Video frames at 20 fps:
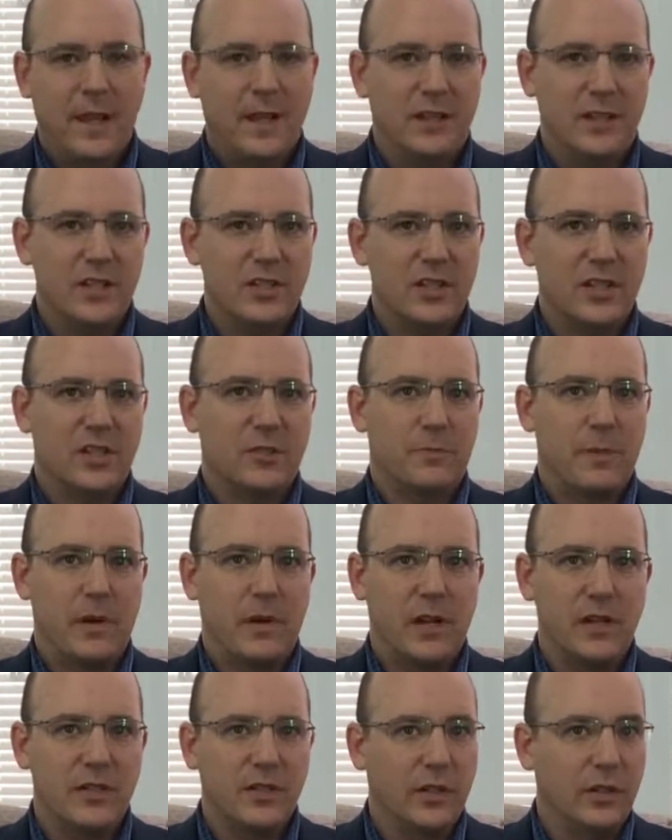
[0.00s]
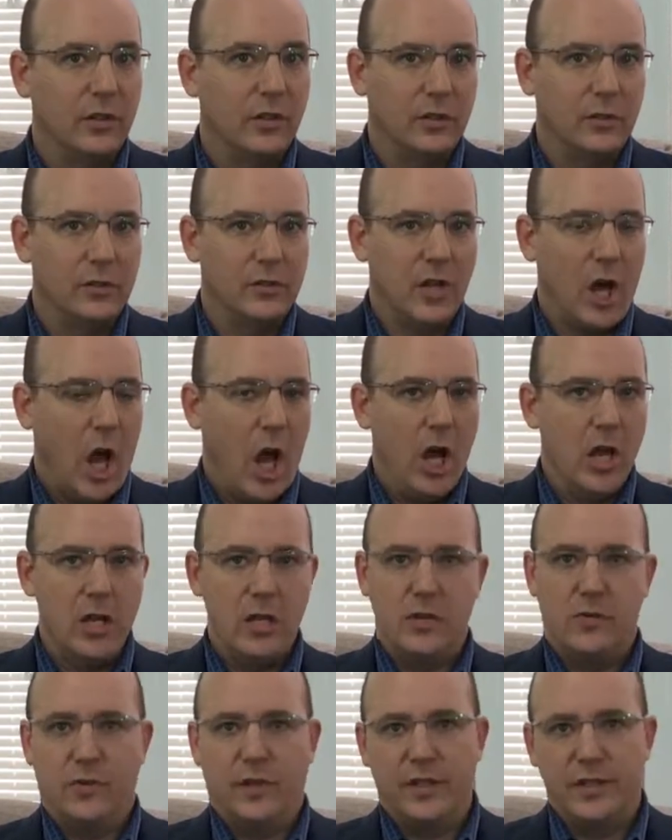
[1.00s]
This experience includes
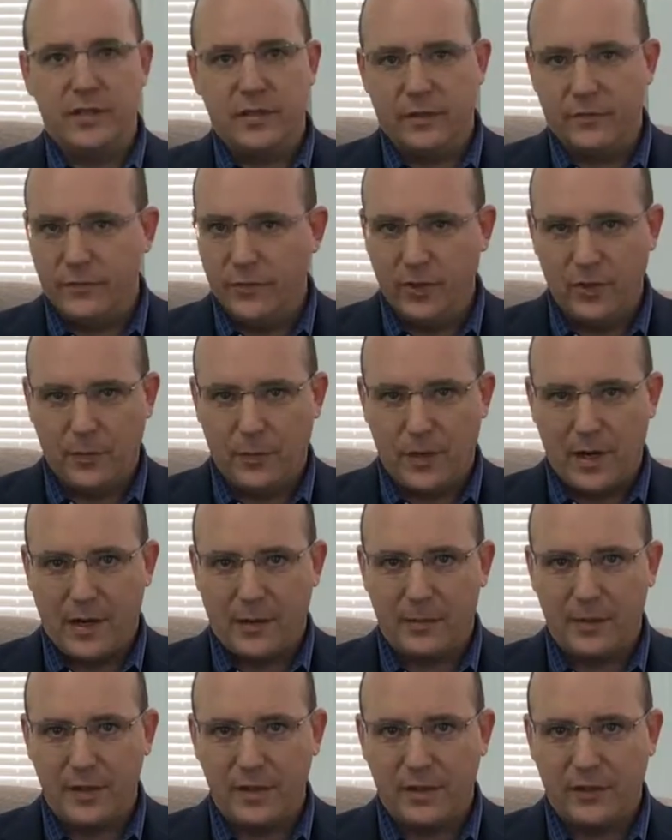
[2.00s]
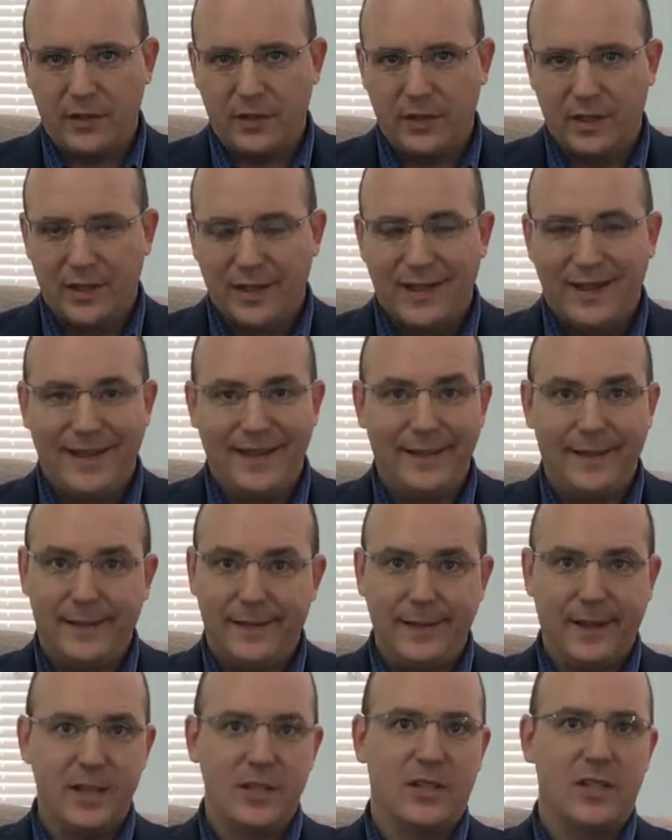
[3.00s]
hundreds of rental properties and
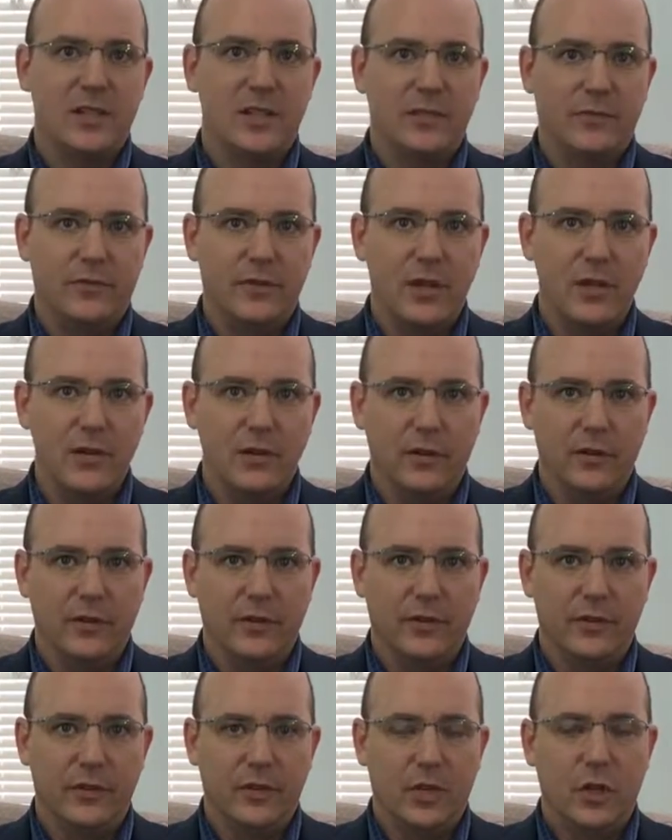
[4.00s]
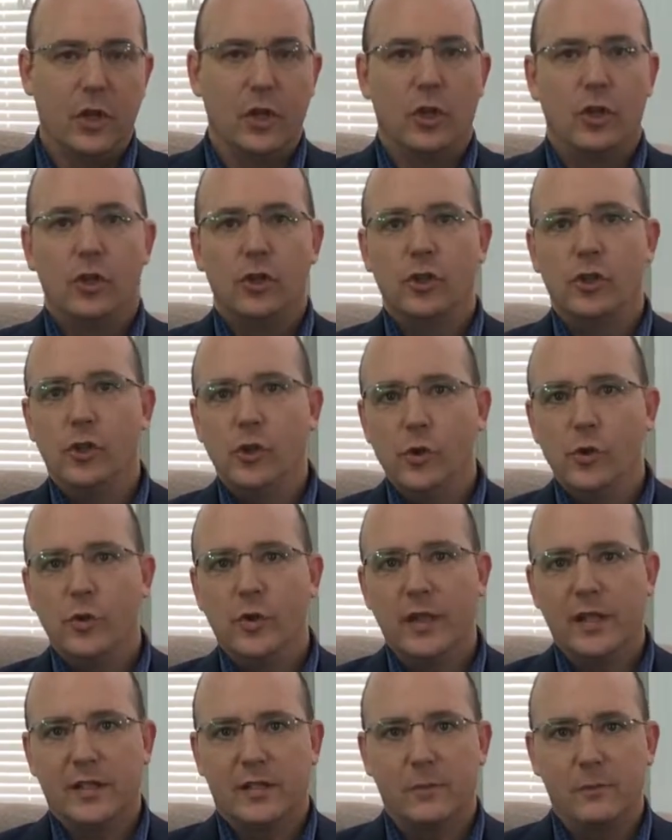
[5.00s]
dozens of years. You
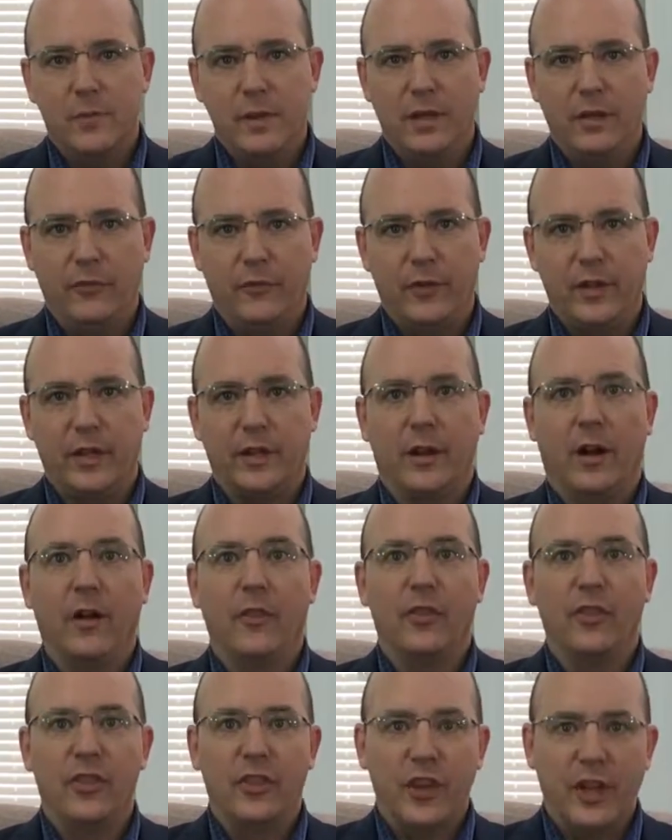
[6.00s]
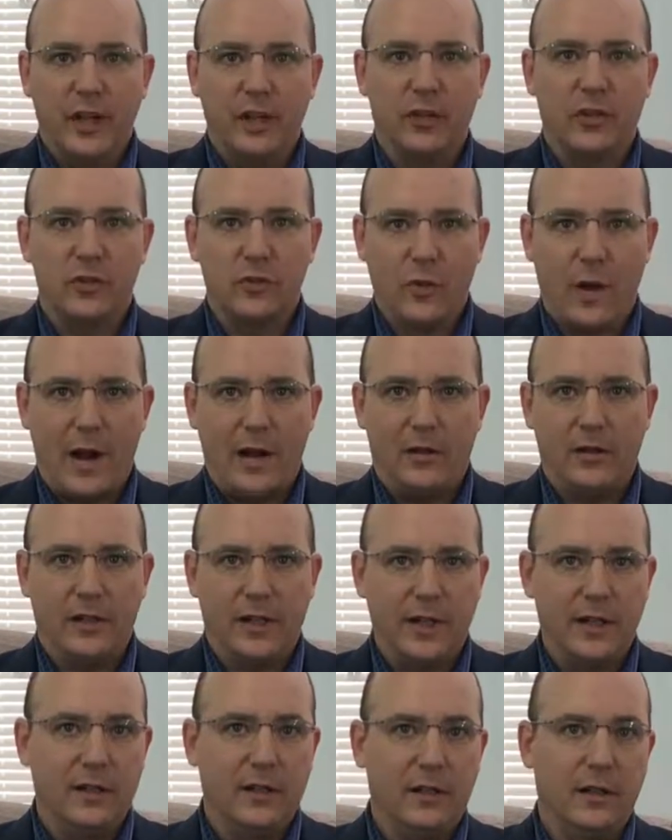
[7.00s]
get to benefit on their trial and
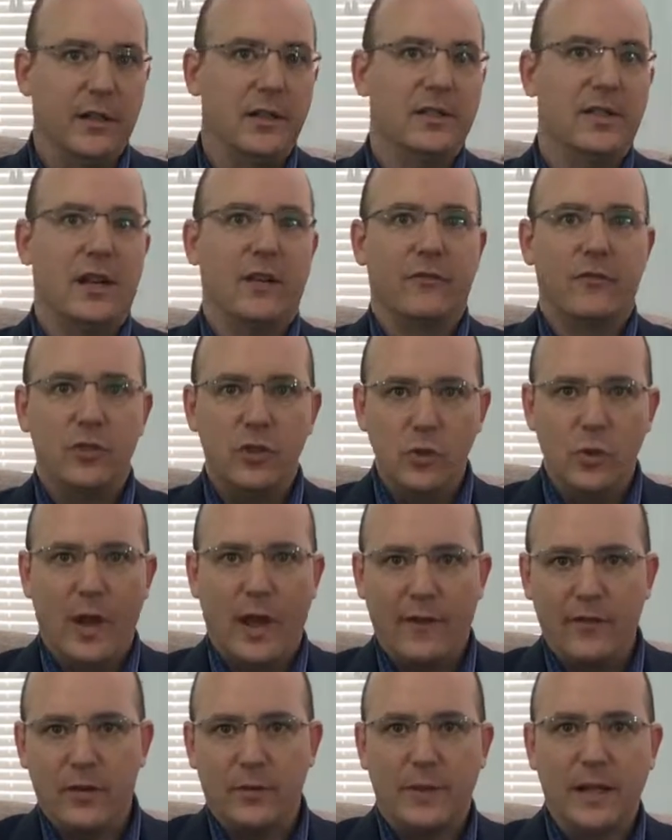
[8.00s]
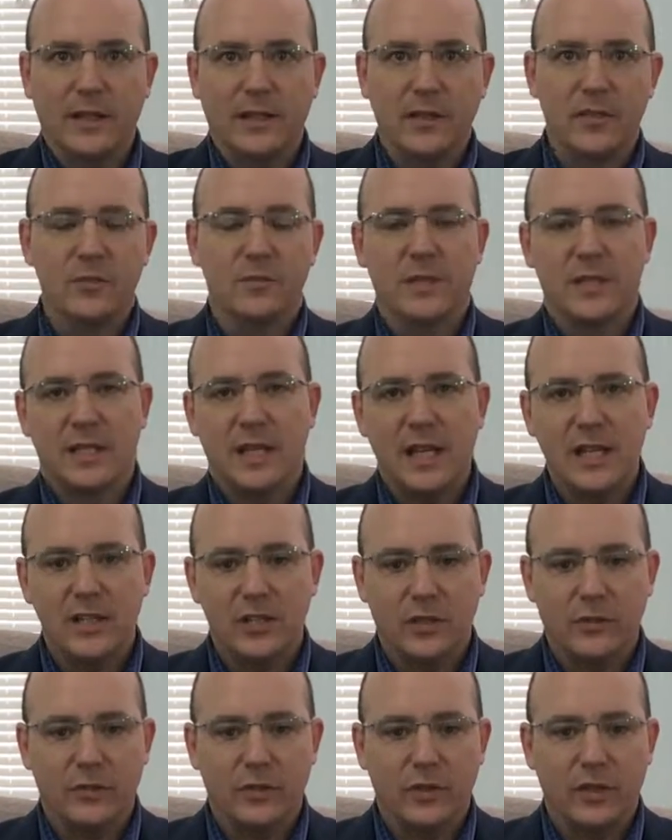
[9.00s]
error instead of you having to make those mistakes
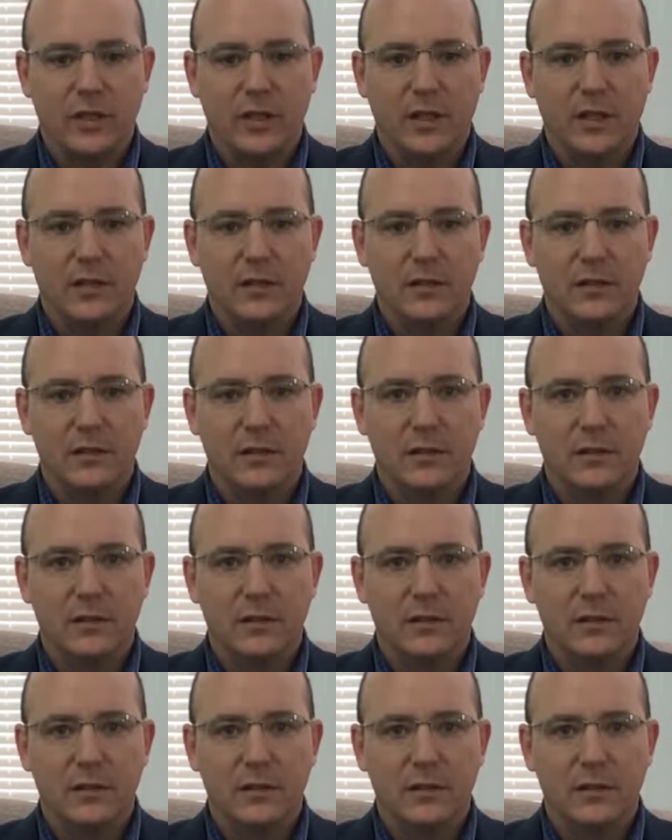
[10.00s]
over again.